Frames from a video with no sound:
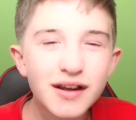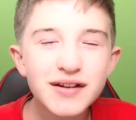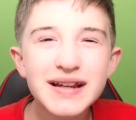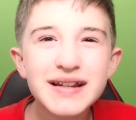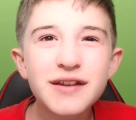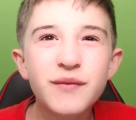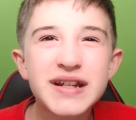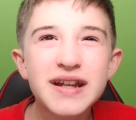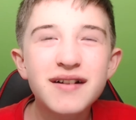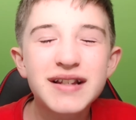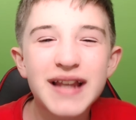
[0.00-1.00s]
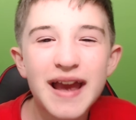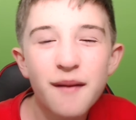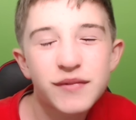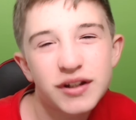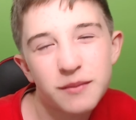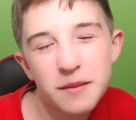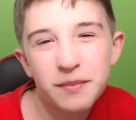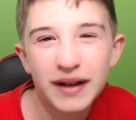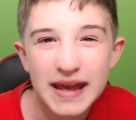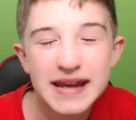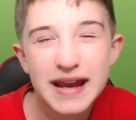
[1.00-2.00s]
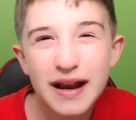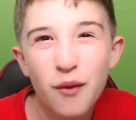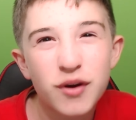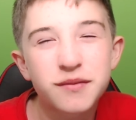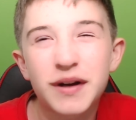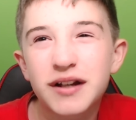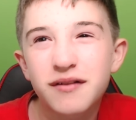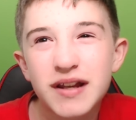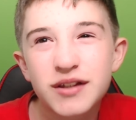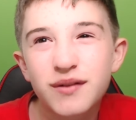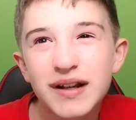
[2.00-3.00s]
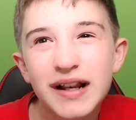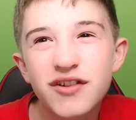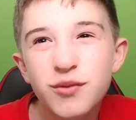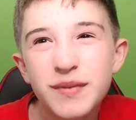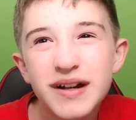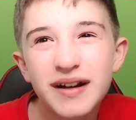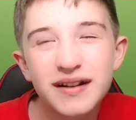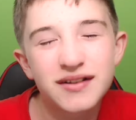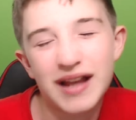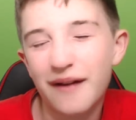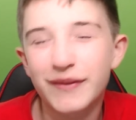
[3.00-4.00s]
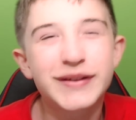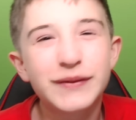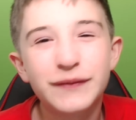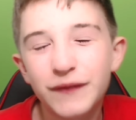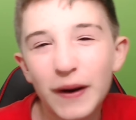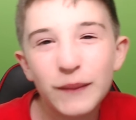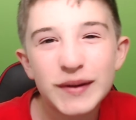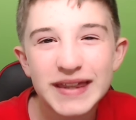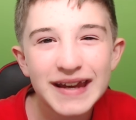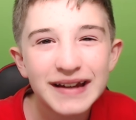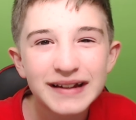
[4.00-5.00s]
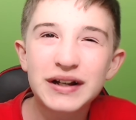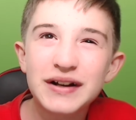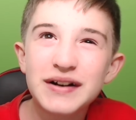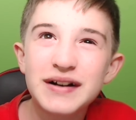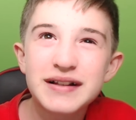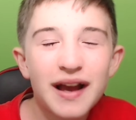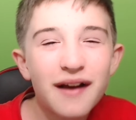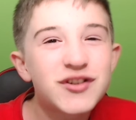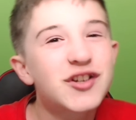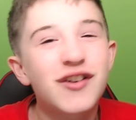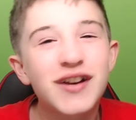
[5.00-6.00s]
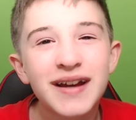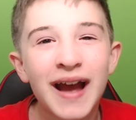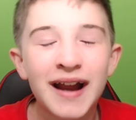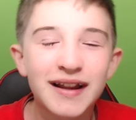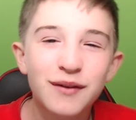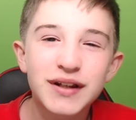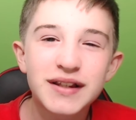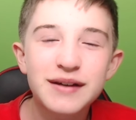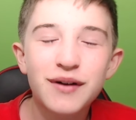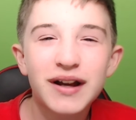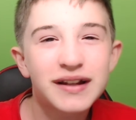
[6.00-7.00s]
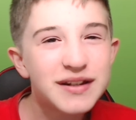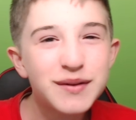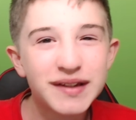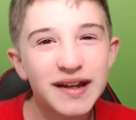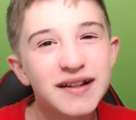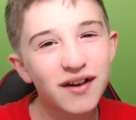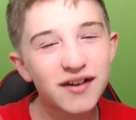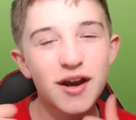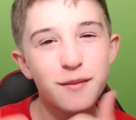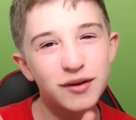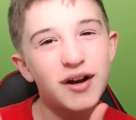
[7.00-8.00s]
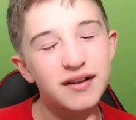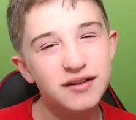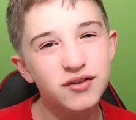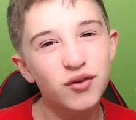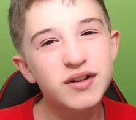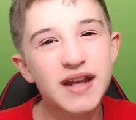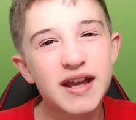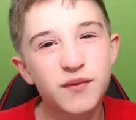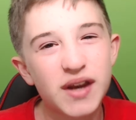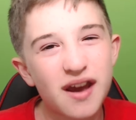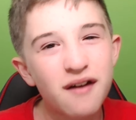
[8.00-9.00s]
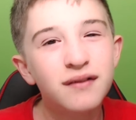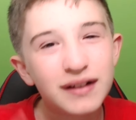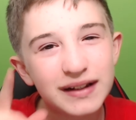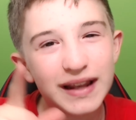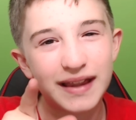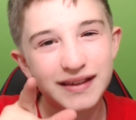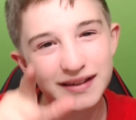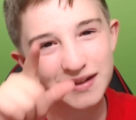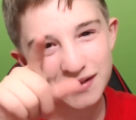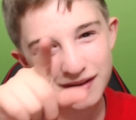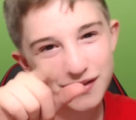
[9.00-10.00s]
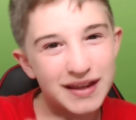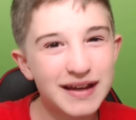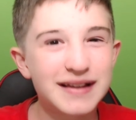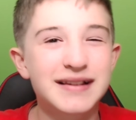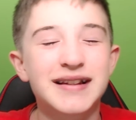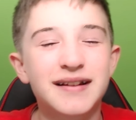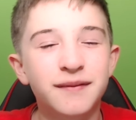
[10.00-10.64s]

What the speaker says: So in the video today, I'm just going to be playing with my green screen a little bit and just having some fun with it because I've just got it and I want to see what I can do with it. So I do hope you guys enjoy today's video. Let's do this.